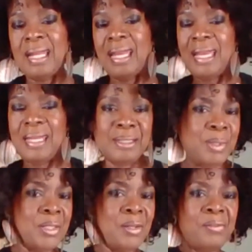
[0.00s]
And
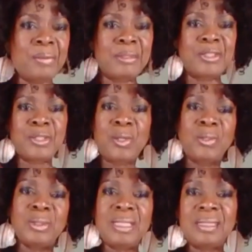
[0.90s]
we go from the
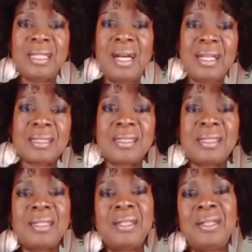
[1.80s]
soul detox
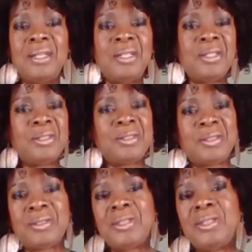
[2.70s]

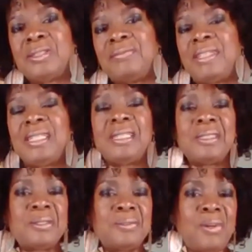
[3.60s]
to cooked vegan,
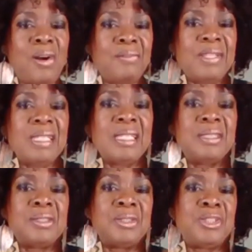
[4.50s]
to raw
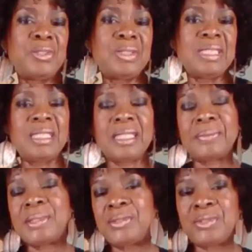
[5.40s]
vegan, to juicing and
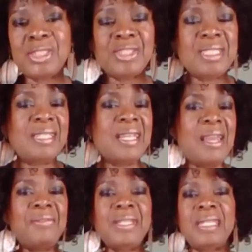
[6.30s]
liquid nutrition, and
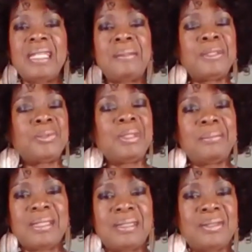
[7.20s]
everything in between,
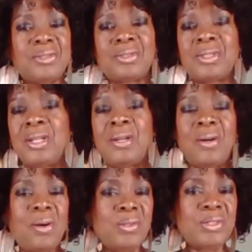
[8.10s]
my sisters.
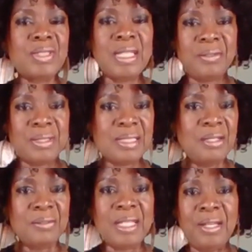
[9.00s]
All the sacred
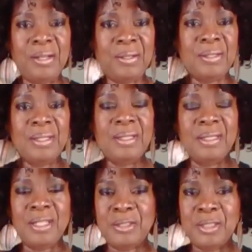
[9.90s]
self-care
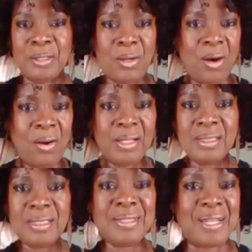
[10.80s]
that your heart
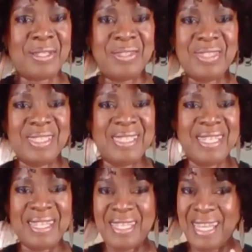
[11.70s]
desires.
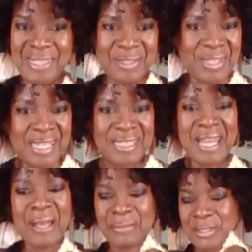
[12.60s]
That's right.
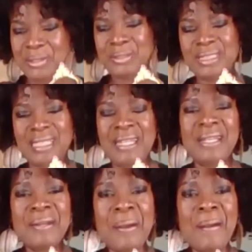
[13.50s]
Absolutely
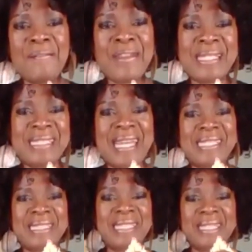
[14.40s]

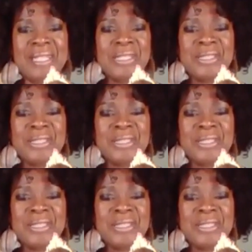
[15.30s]
fantastic.